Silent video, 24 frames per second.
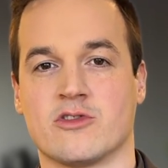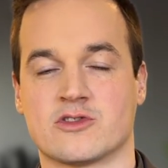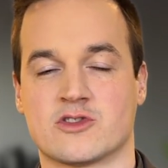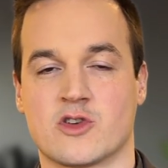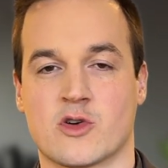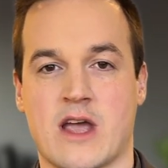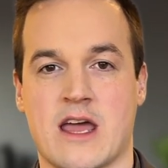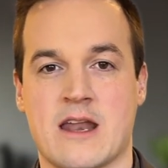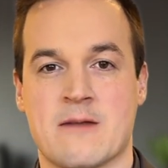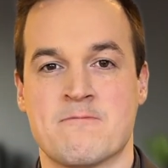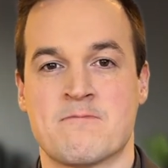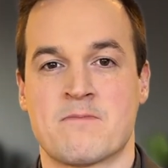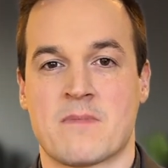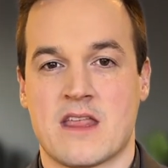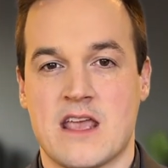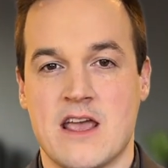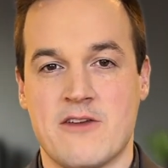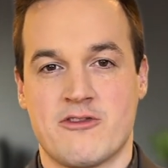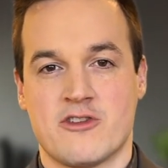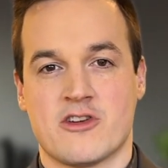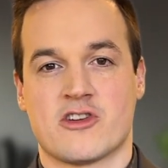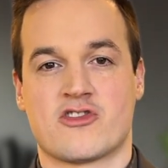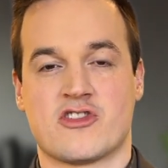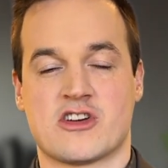So, again,
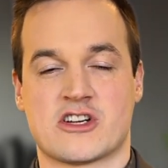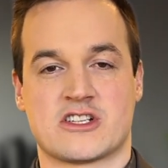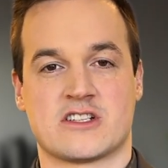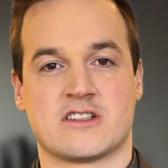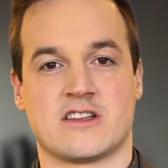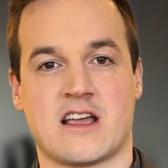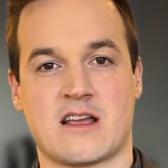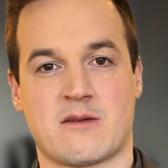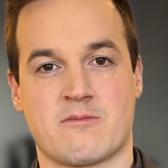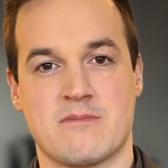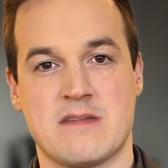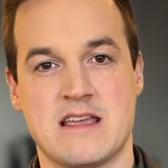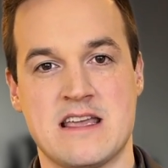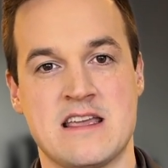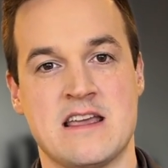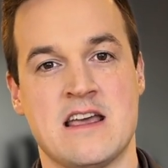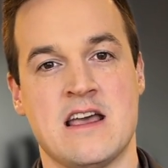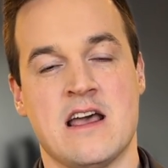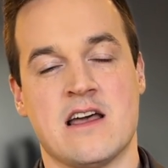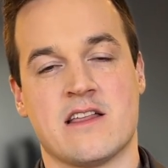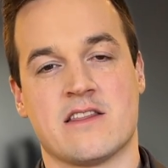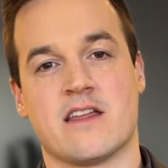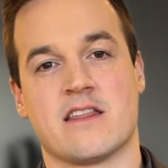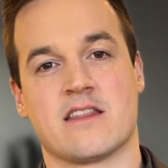if you're a Christian like me,
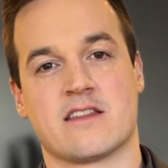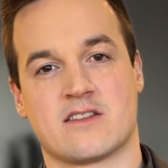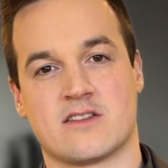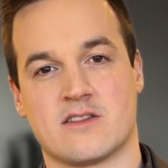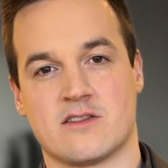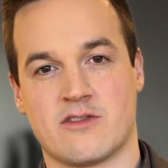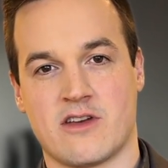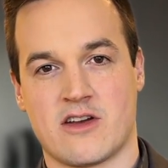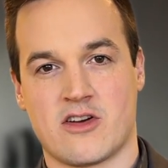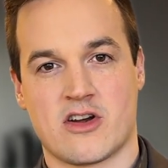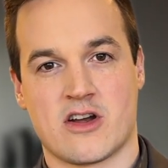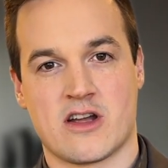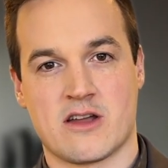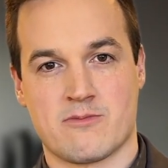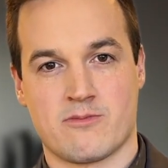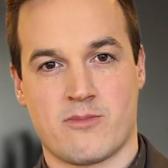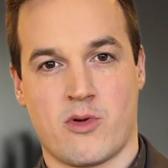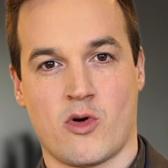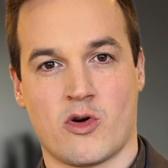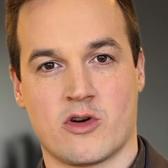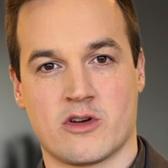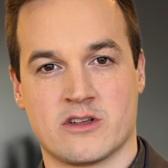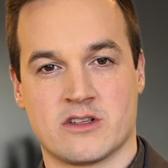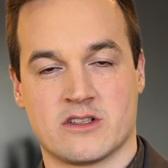then this is very
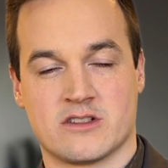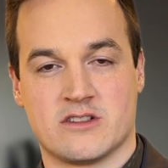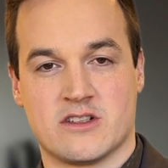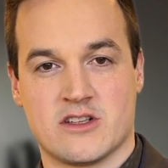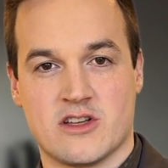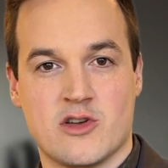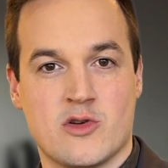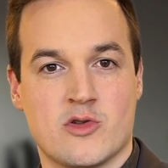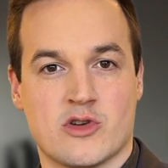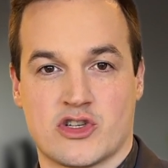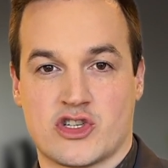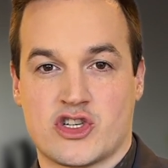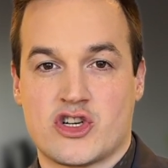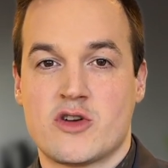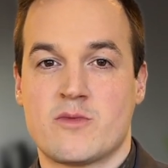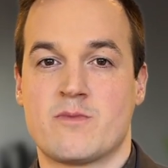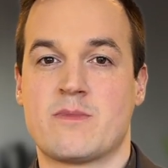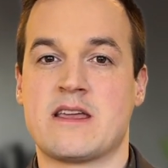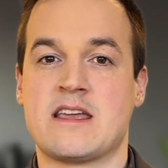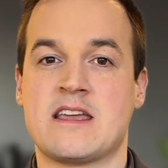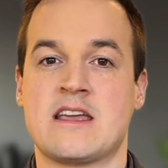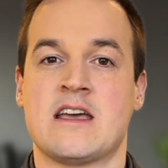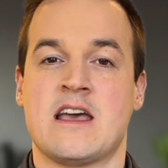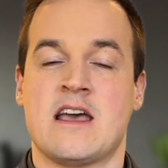important to you or should
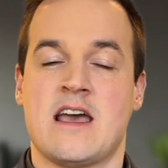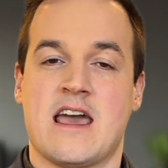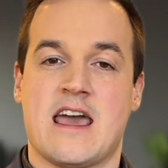be.